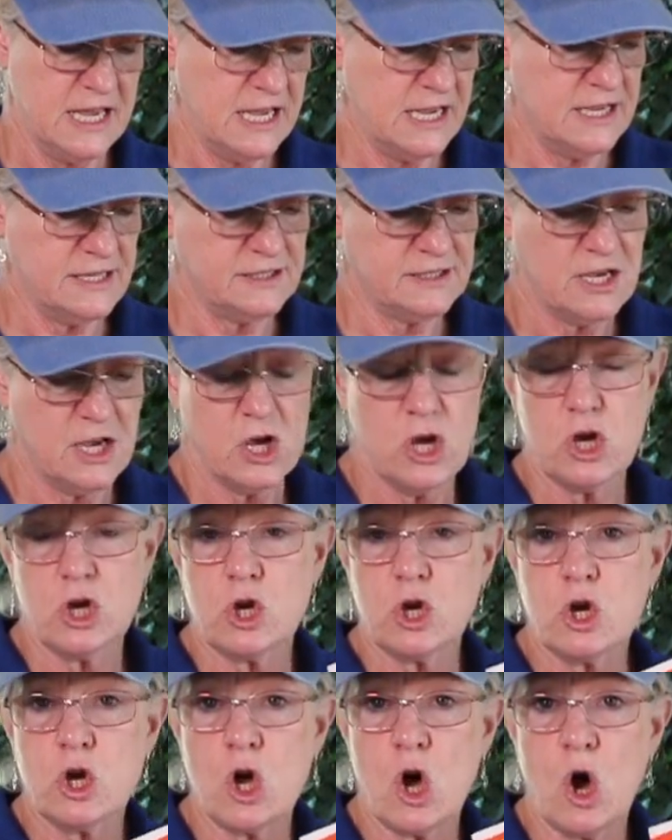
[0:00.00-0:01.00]
is
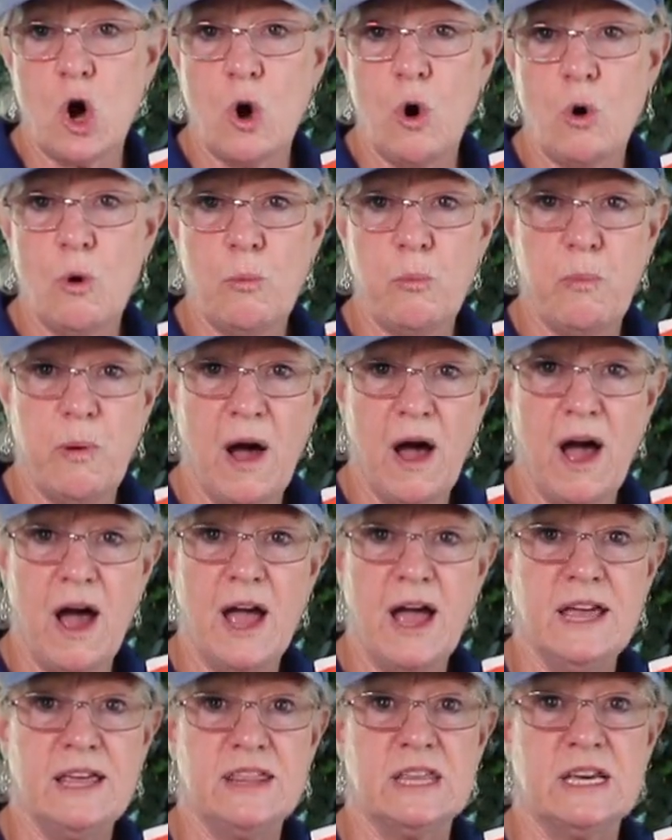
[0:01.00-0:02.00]
go
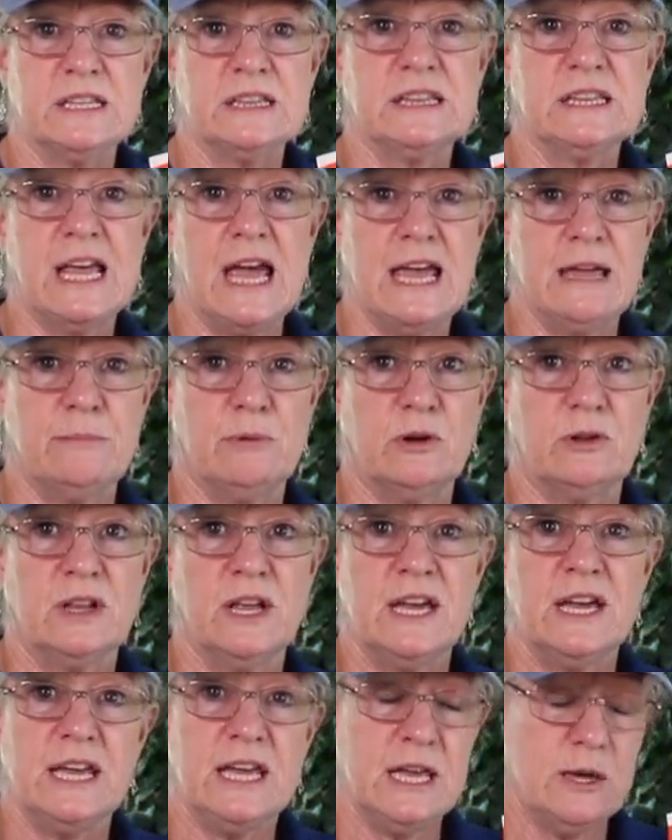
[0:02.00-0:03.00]
by the label.
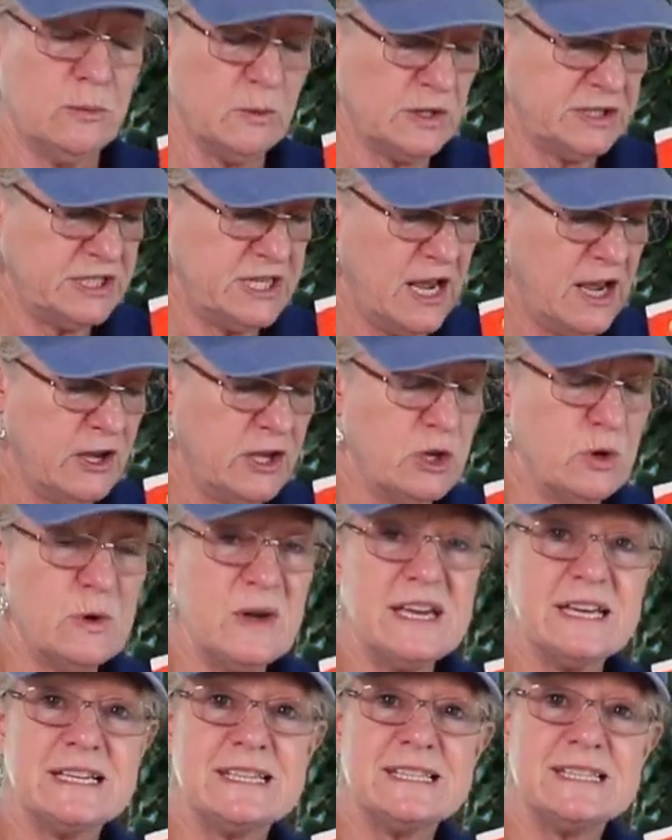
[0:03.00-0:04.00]
It will tell you
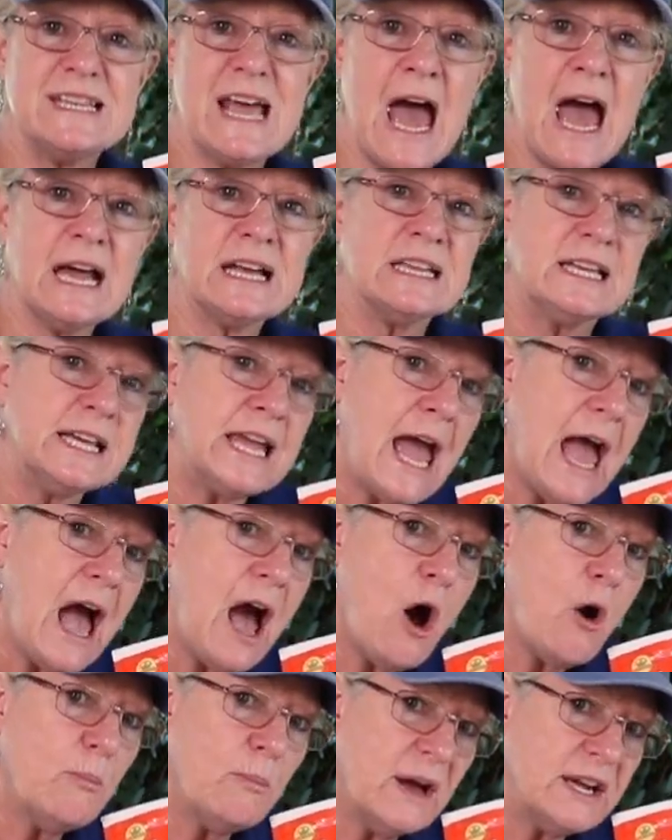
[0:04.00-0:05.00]
exactly
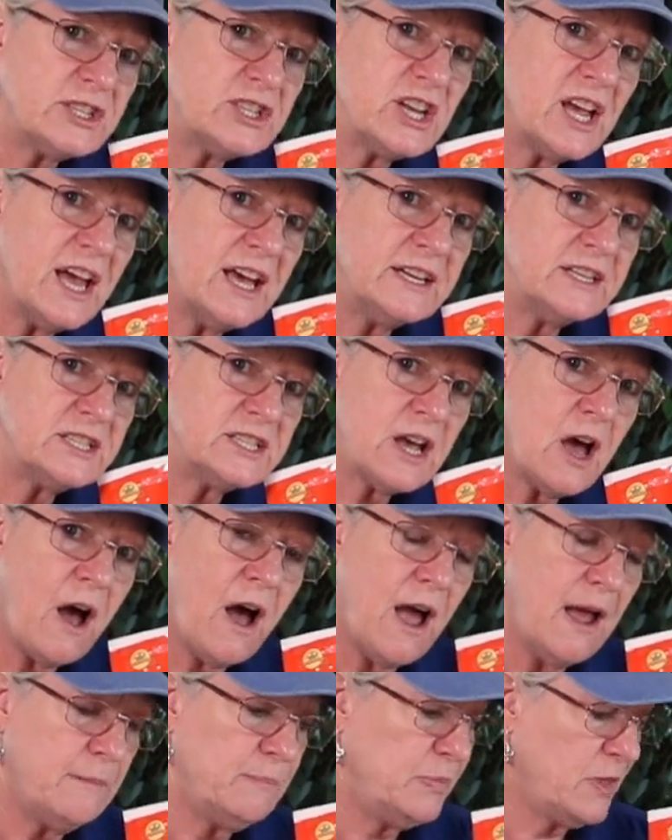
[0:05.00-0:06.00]
how much at a
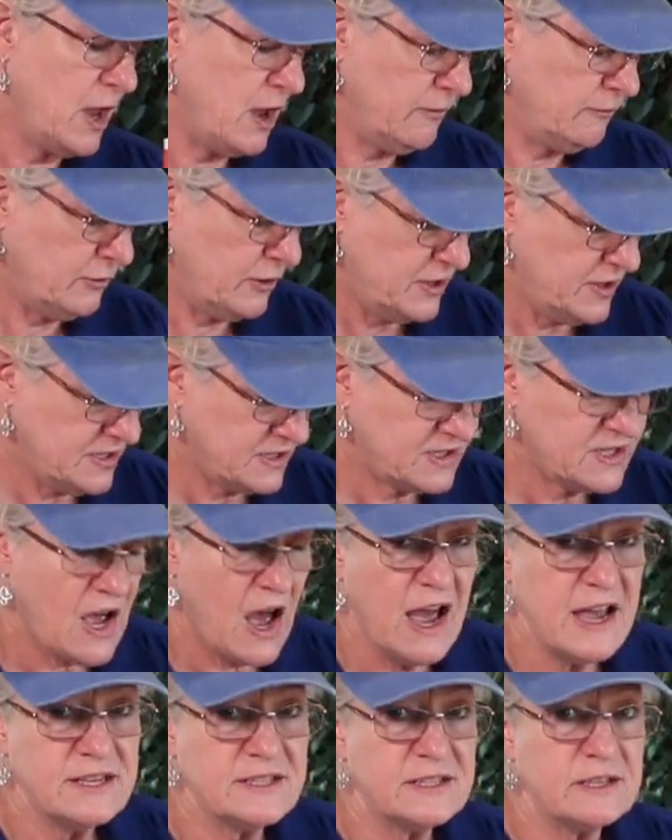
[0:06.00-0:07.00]
time for the
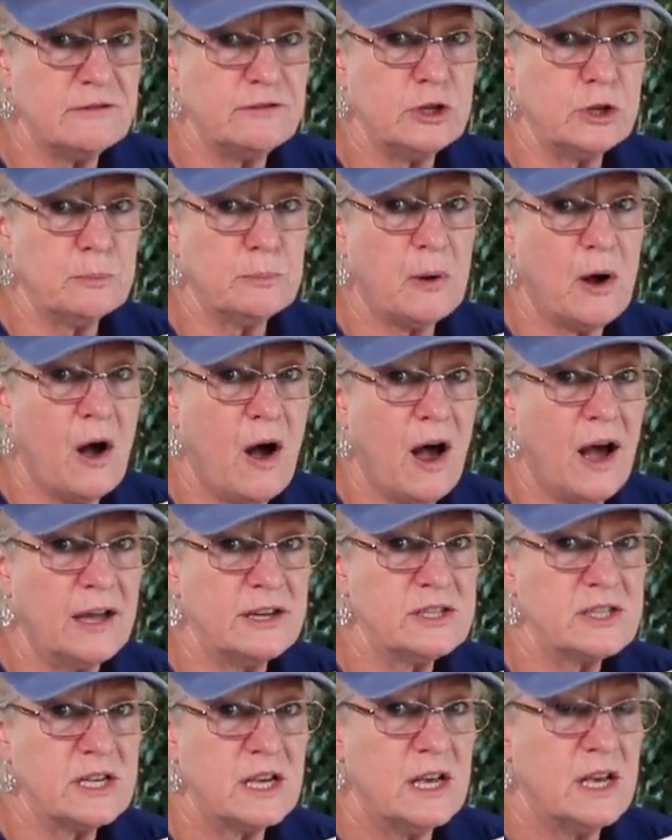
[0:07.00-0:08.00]
size of your
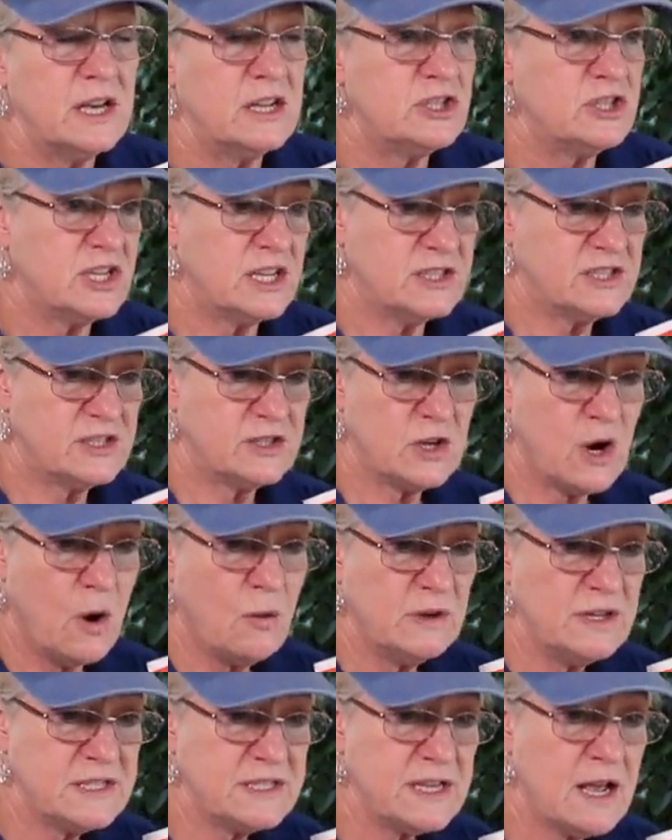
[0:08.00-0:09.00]
pot. Just
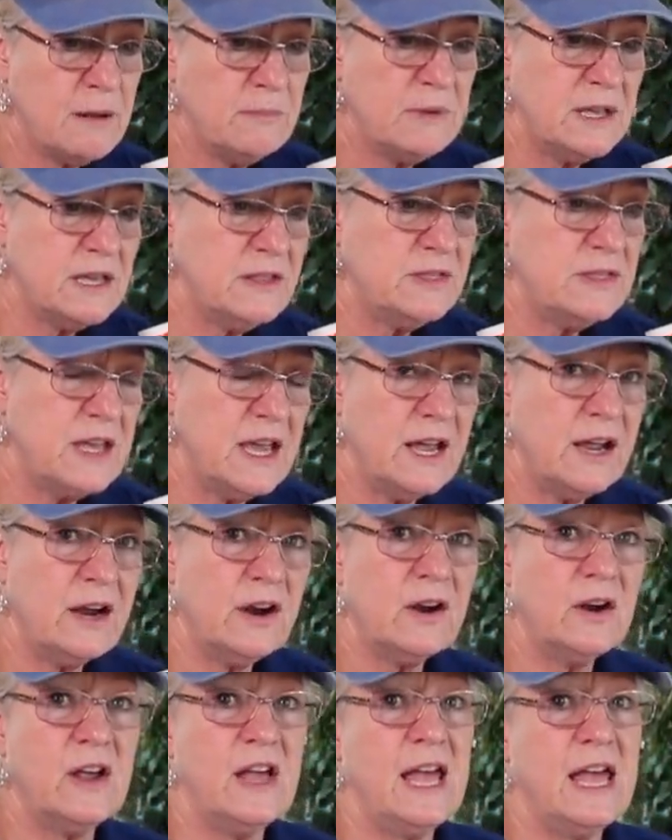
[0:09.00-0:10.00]
throwing some in there